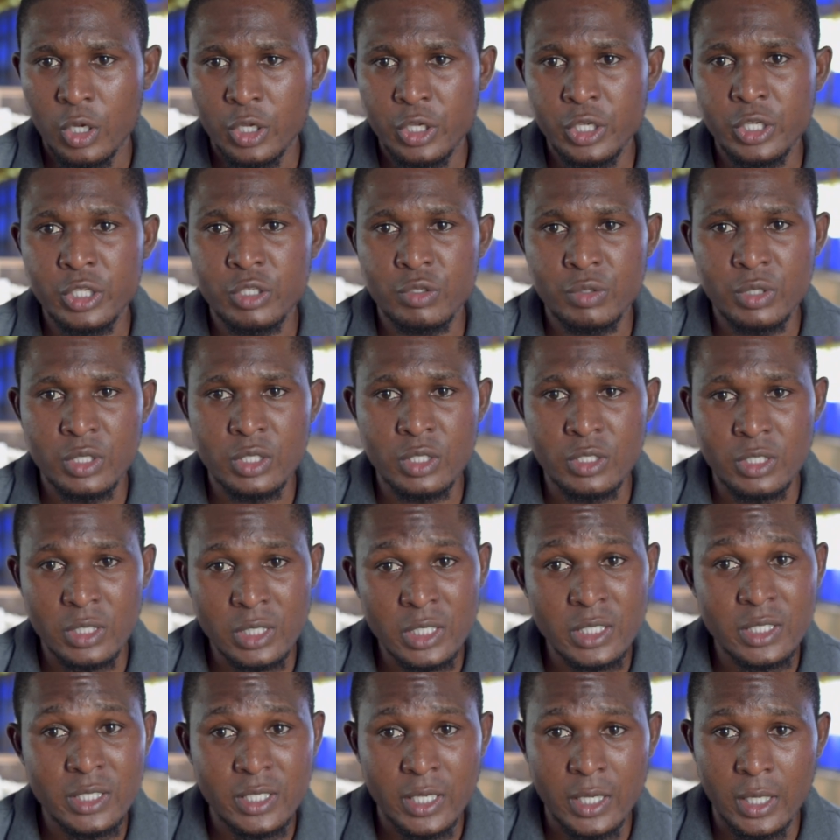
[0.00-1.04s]
it is
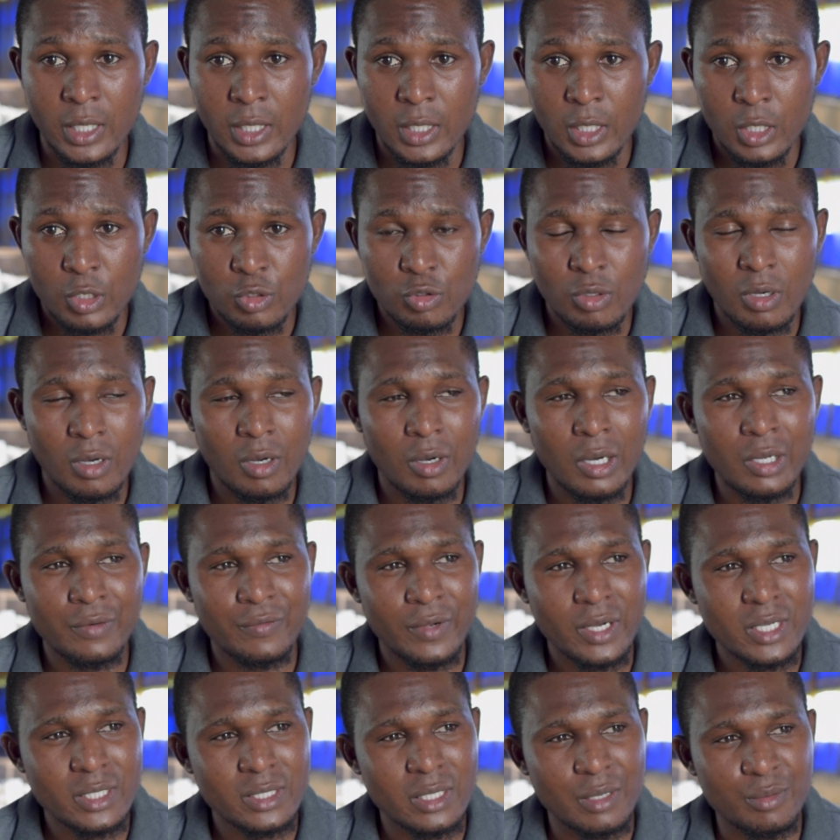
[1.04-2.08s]
easier. So I'll
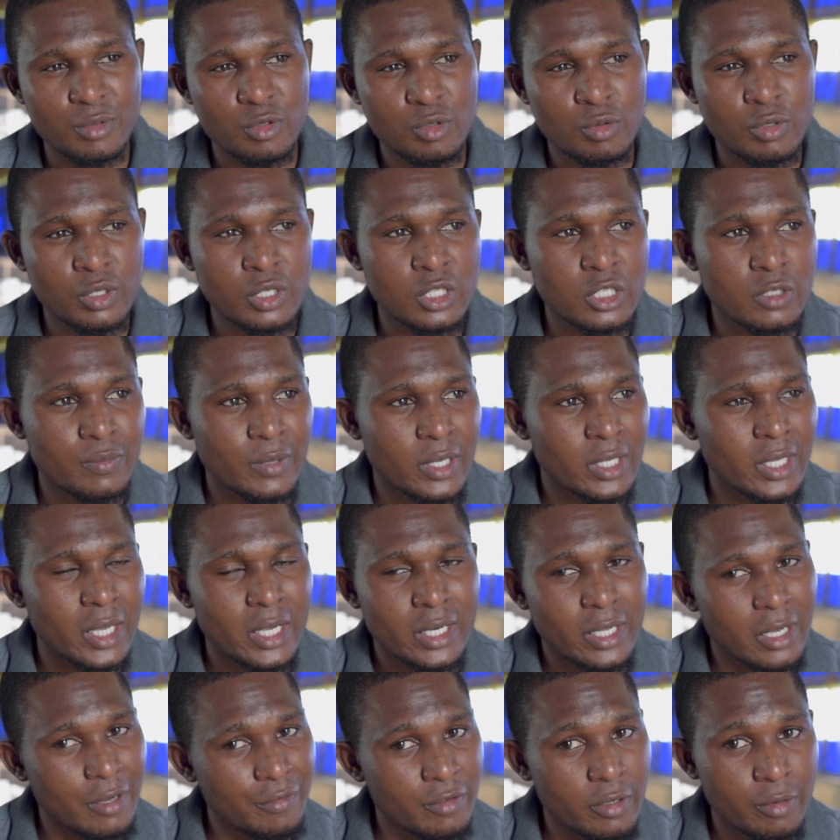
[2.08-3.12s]
advise them it's better
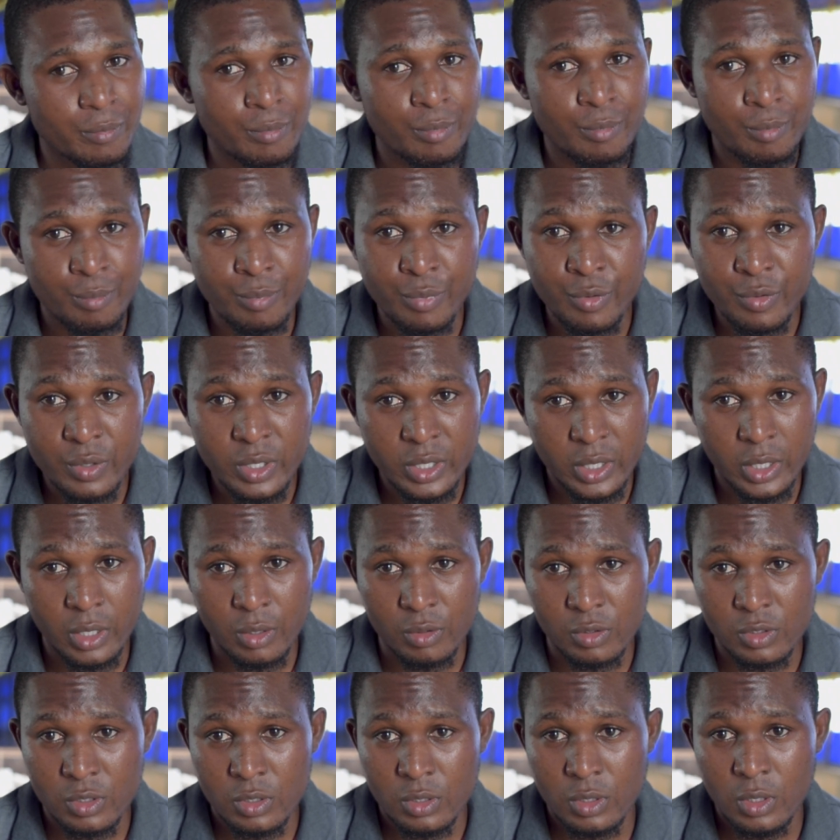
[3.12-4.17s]
they have a brooding
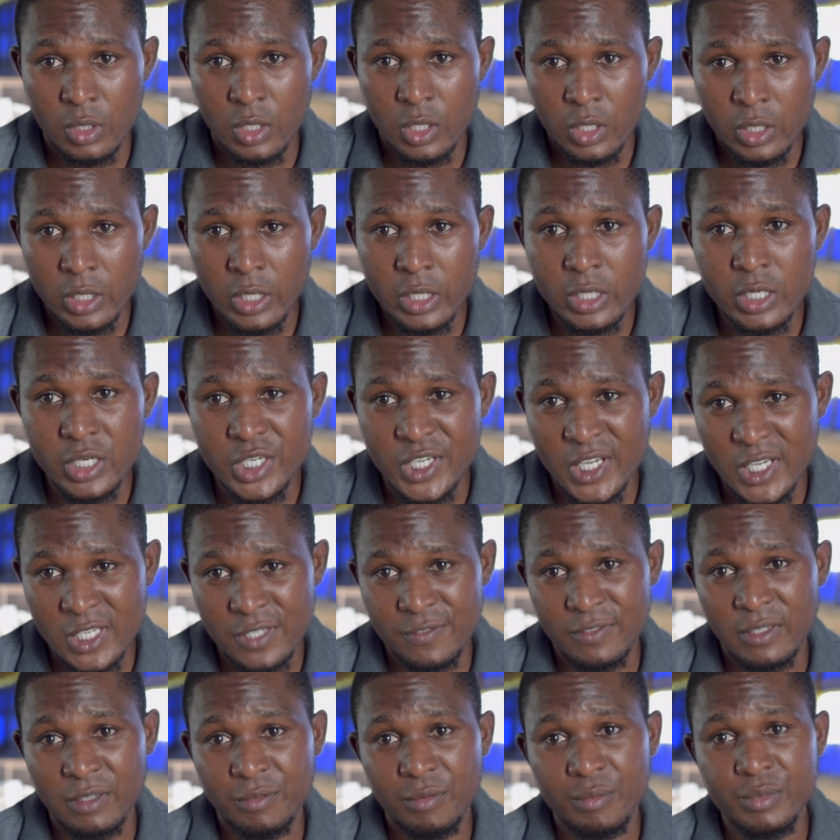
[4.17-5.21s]
house. Then they
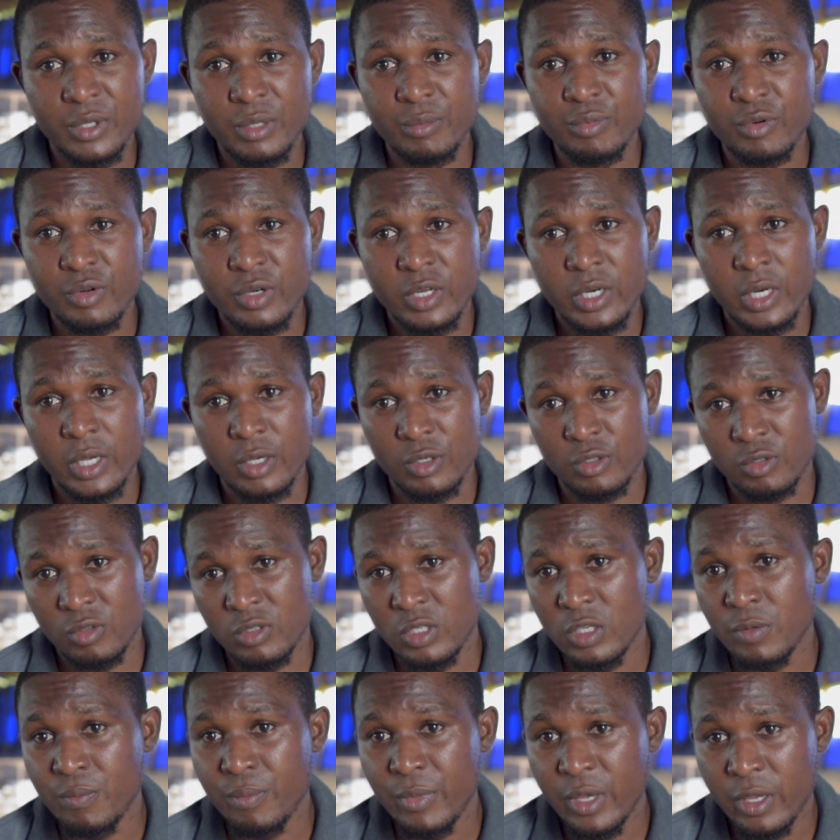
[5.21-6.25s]
transfer from the brooding house to
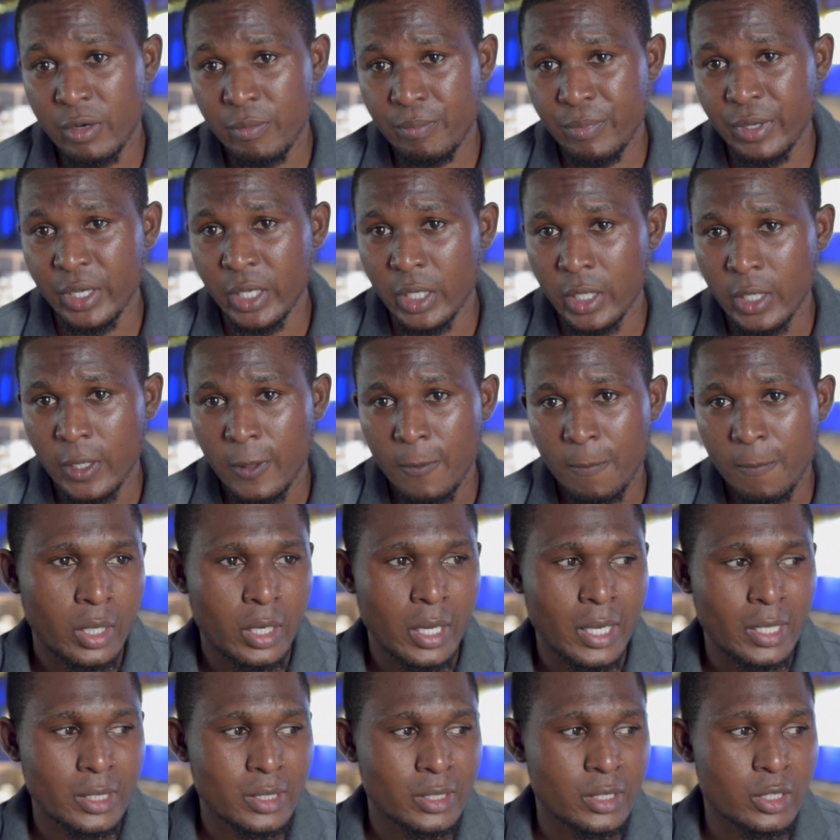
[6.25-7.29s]
the main pen.
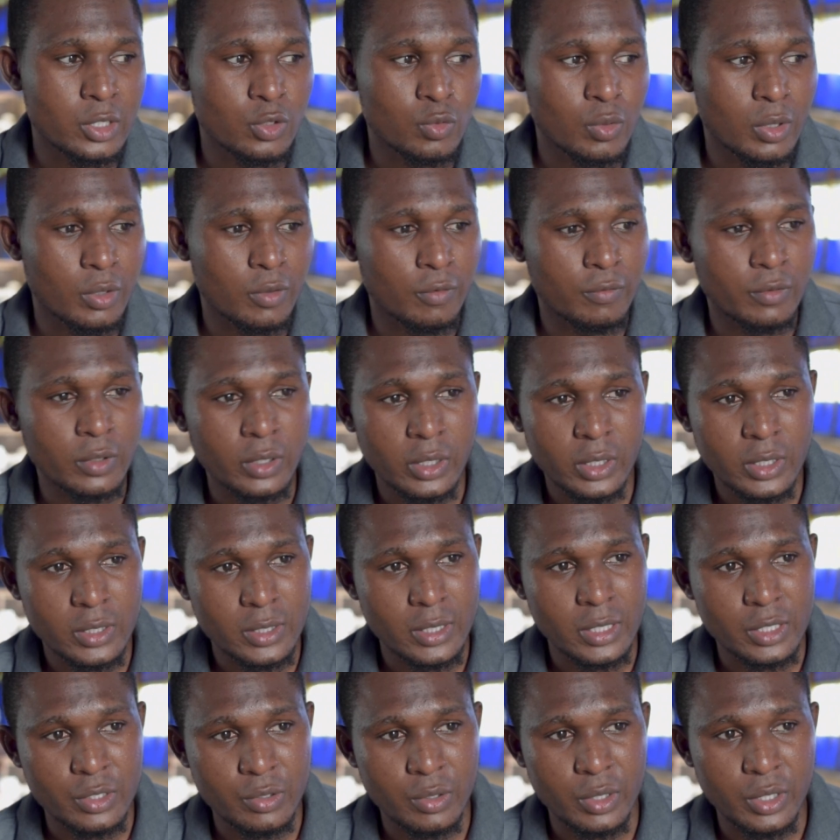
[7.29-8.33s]
That is one of the things
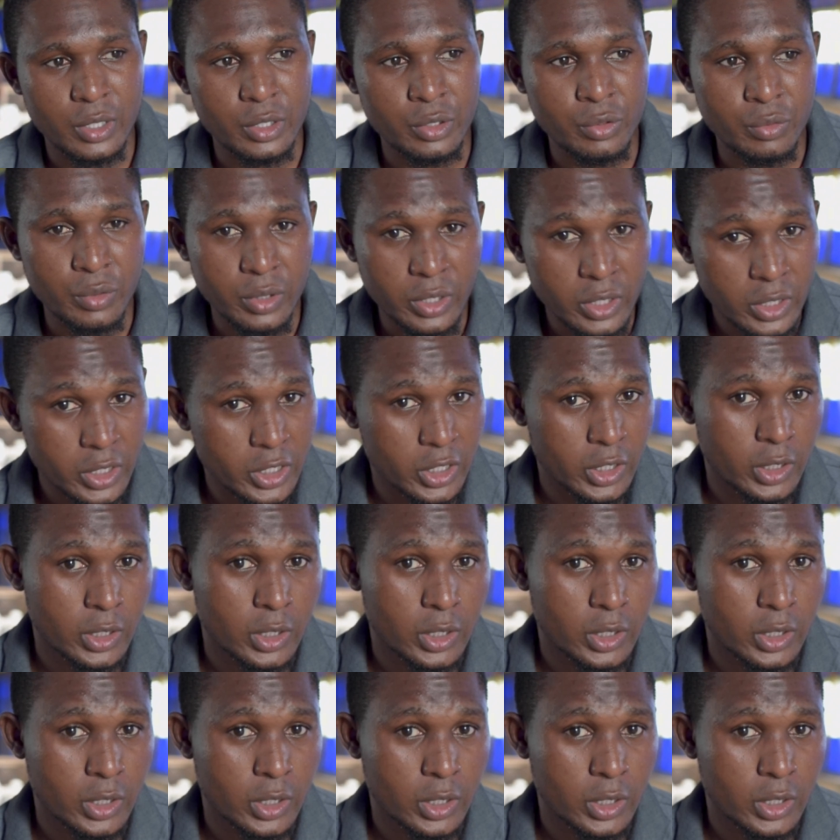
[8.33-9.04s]
that you need.